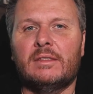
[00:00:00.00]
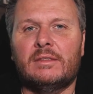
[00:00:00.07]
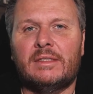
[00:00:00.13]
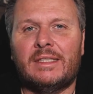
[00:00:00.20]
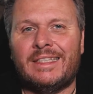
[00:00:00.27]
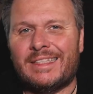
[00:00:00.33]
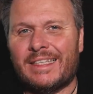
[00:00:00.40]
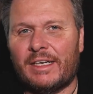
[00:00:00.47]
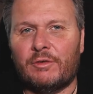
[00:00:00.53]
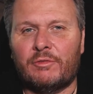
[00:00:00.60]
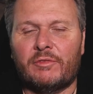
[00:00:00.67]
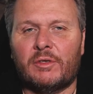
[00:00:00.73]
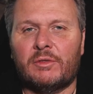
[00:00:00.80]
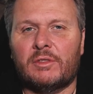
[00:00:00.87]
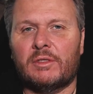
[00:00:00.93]
detail
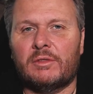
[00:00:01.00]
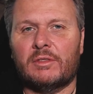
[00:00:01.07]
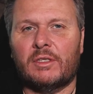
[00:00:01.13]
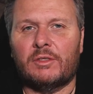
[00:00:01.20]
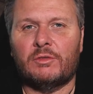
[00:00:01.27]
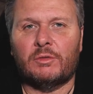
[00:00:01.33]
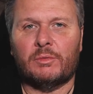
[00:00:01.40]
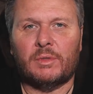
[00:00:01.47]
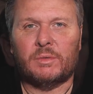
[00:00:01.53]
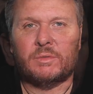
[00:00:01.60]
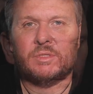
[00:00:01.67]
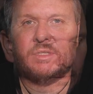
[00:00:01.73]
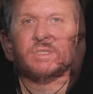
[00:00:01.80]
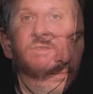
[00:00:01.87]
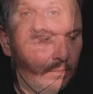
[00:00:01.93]
photos that I took when I was
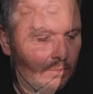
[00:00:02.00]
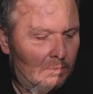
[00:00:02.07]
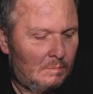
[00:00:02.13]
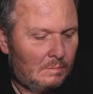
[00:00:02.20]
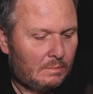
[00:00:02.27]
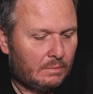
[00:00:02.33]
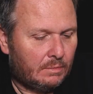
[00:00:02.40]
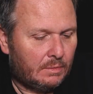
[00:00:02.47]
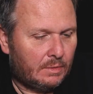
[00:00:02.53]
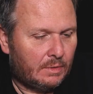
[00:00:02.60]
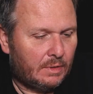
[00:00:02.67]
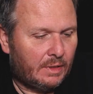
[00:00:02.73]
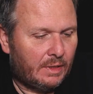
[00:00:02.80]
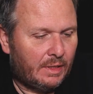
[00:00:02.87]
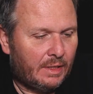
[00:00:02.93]
in and out around the forest.
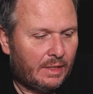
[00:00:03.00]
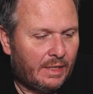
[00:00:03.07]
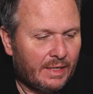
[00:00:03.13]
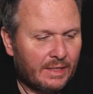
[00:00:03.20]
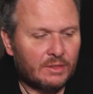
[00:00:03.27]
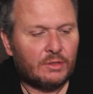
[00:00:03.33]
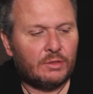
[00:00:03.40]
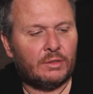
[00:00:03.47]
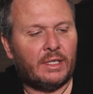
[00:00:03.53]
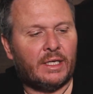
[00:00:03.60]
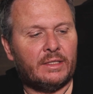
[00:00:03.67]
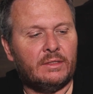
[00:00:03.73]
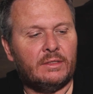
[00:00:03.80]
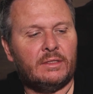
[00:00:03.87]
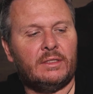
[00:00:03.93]
It is a good
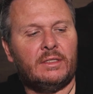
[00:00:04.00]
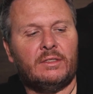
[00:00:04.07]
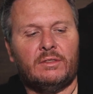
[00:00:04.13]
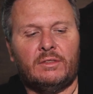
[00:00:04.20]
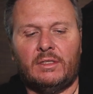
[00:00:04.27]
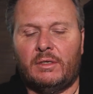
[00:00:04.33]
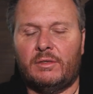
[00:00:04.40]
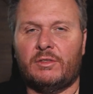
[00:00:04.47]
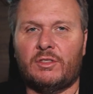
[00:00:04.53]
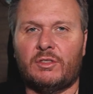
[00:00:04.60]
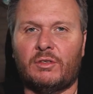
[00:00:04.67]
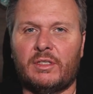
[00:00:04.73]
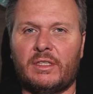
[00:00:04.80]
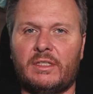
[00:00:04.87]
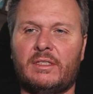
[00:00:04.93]
lens. It's, you know, it's
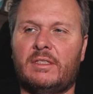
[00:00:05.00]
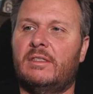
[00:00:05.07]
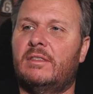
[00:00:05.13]
solid.